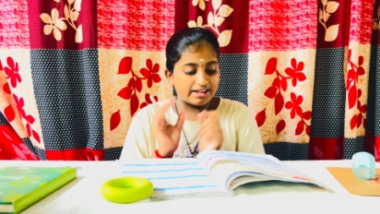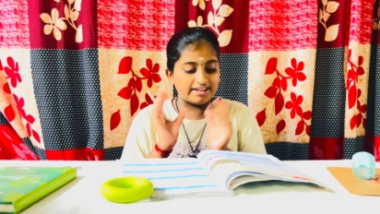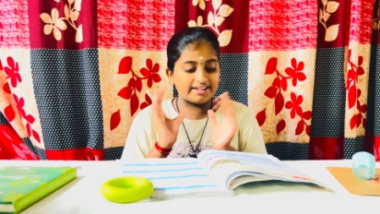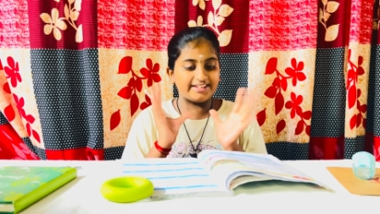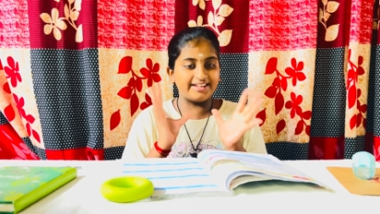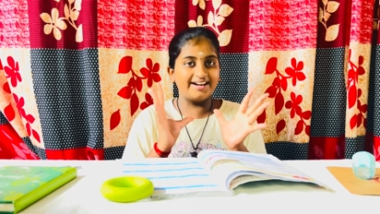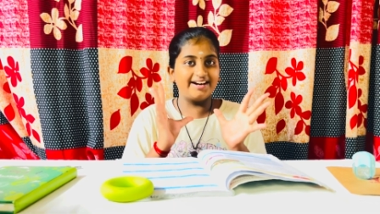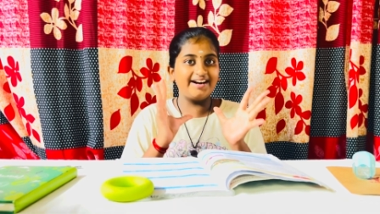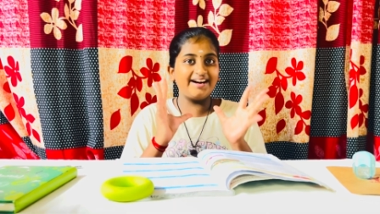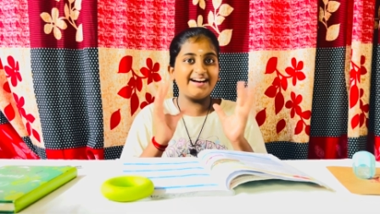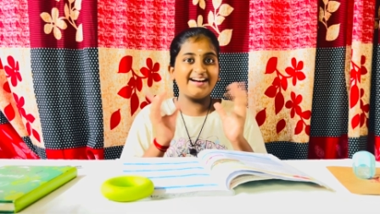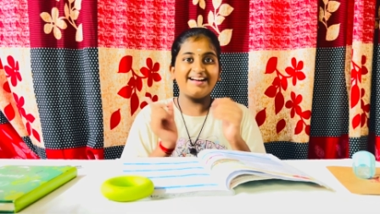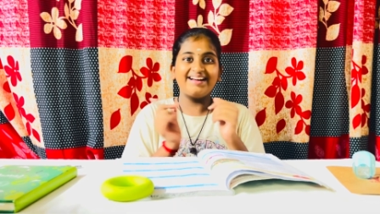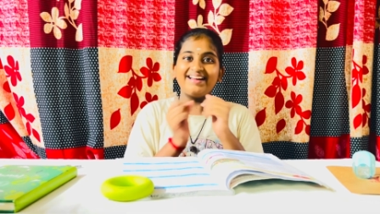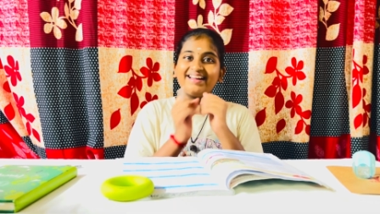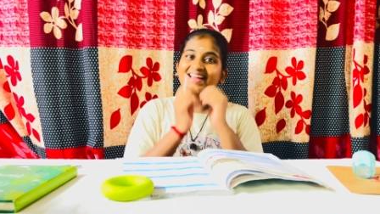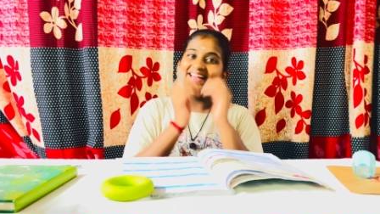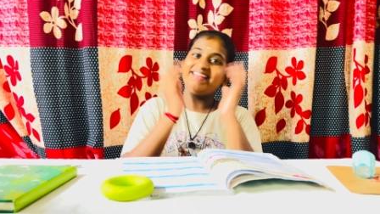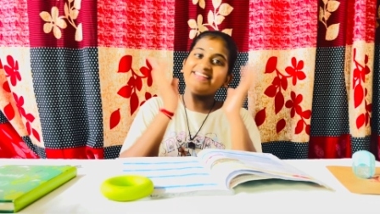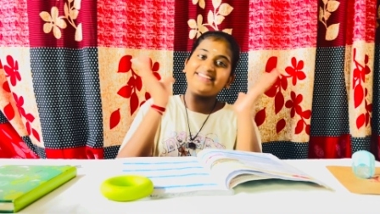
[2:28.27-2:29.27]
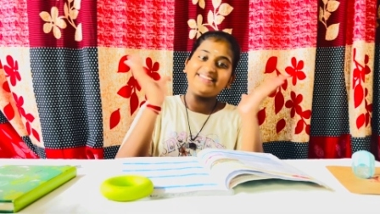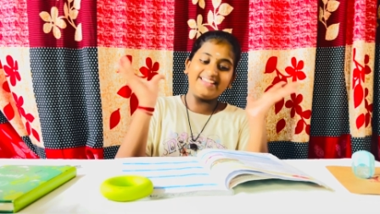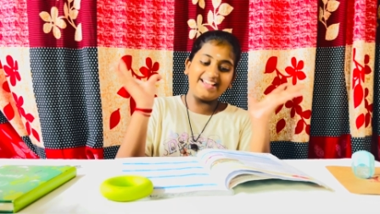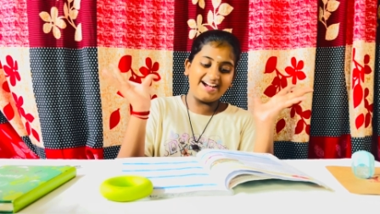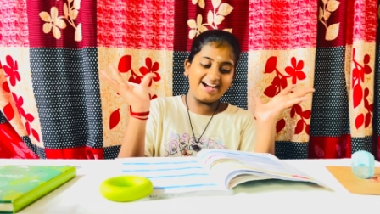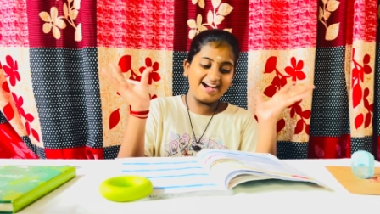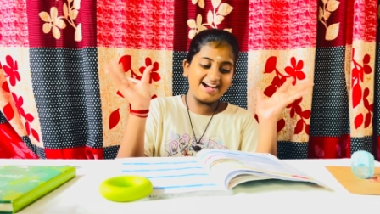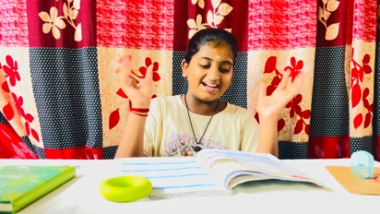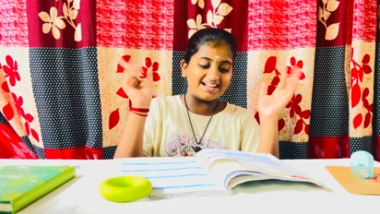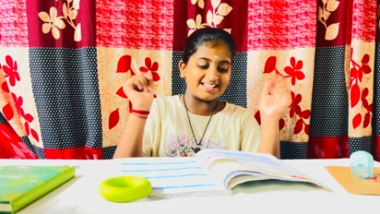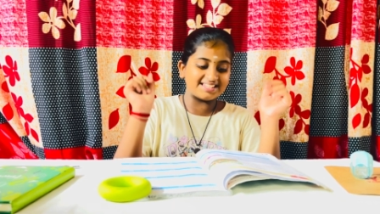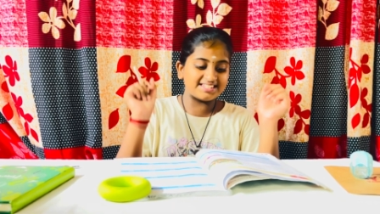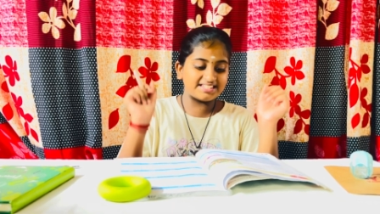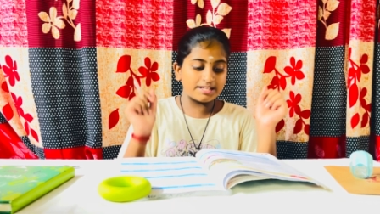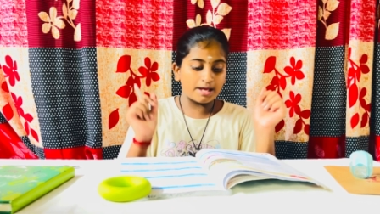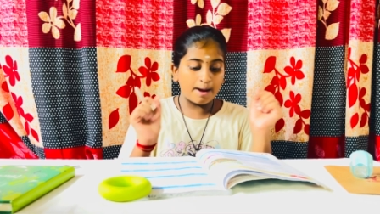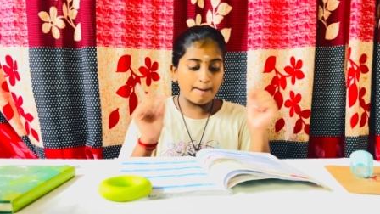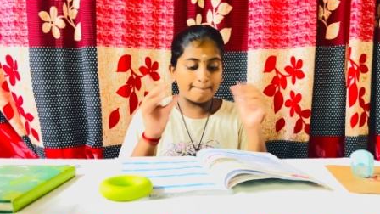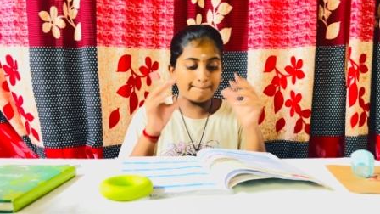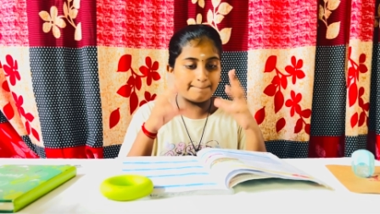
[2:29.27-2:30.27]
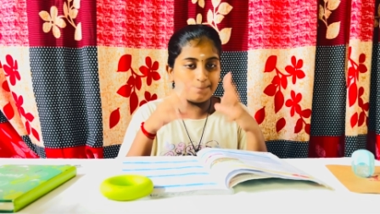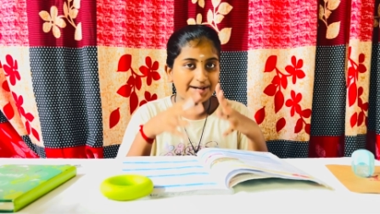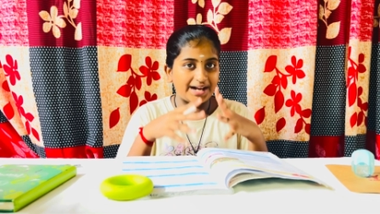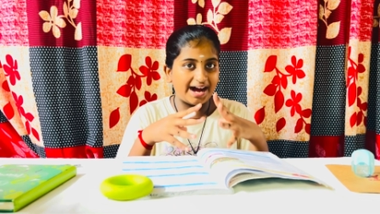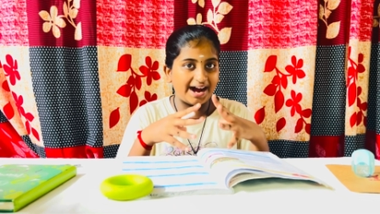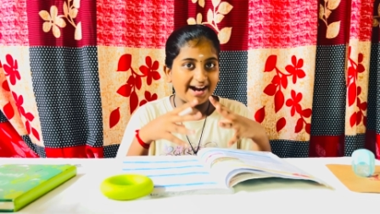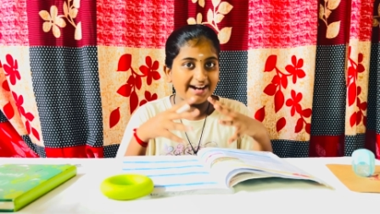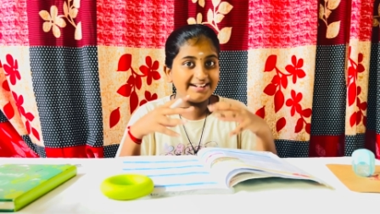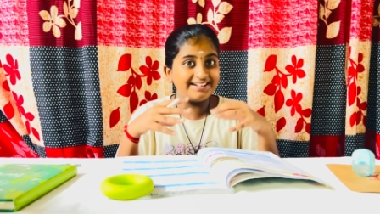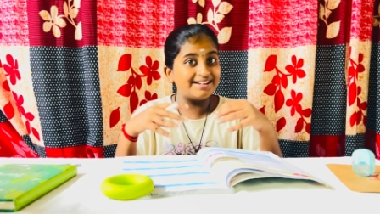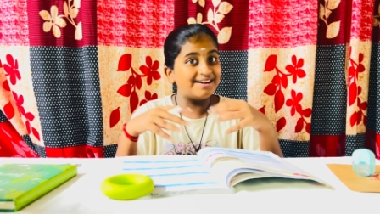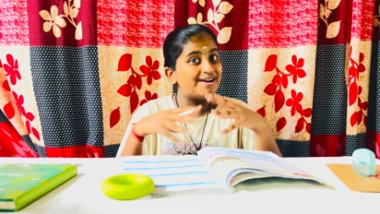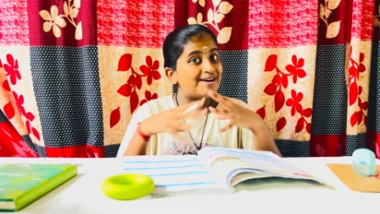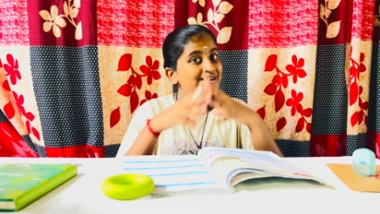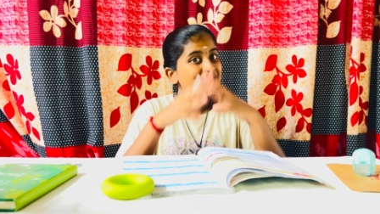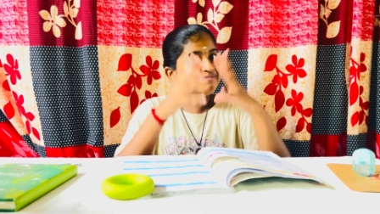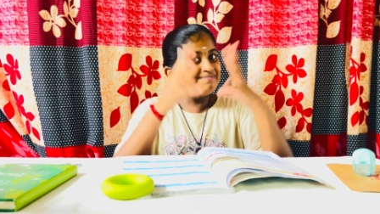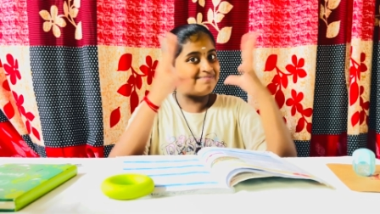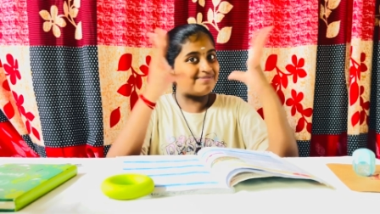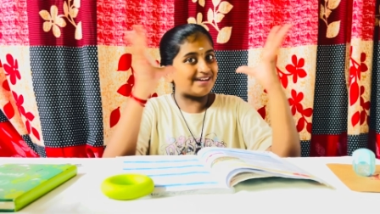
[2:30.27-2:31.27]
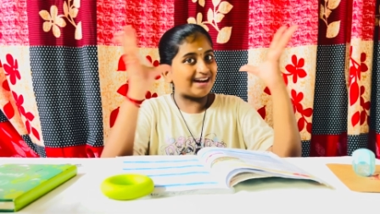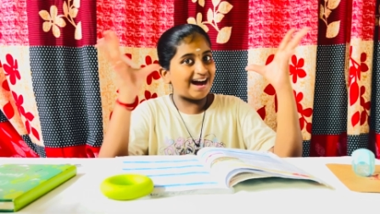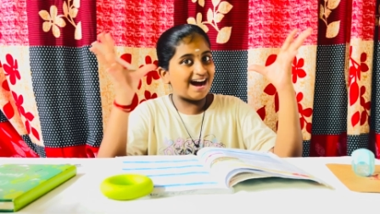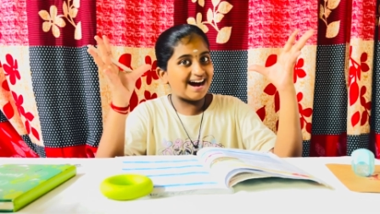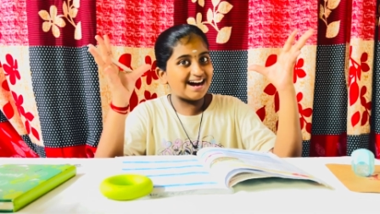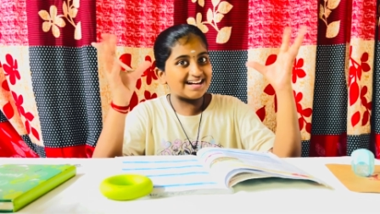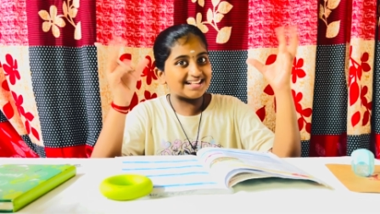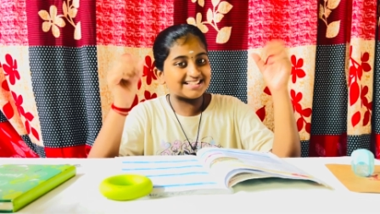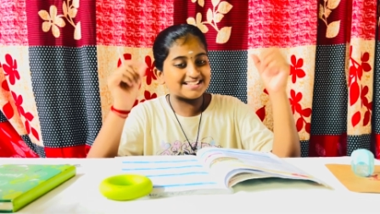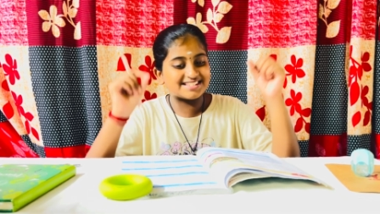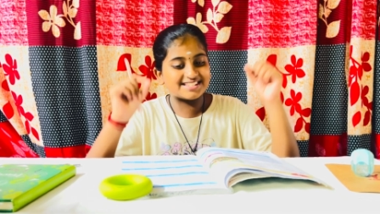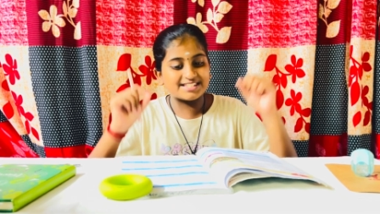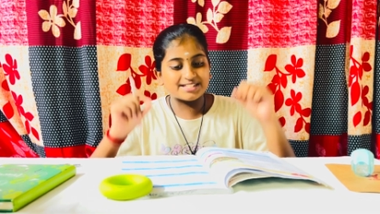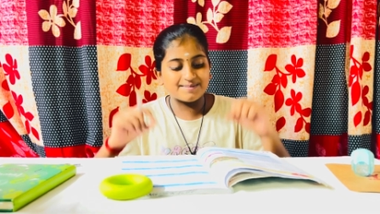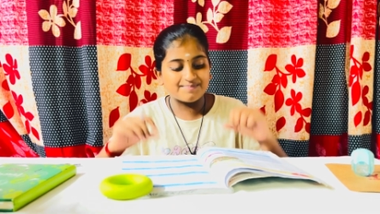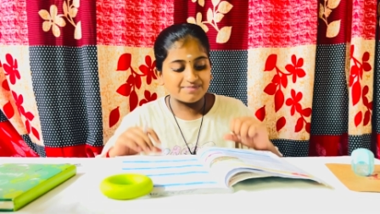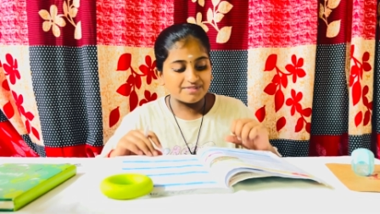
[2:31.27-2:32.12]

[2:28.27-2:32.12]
Ear, ears. Plant, plants.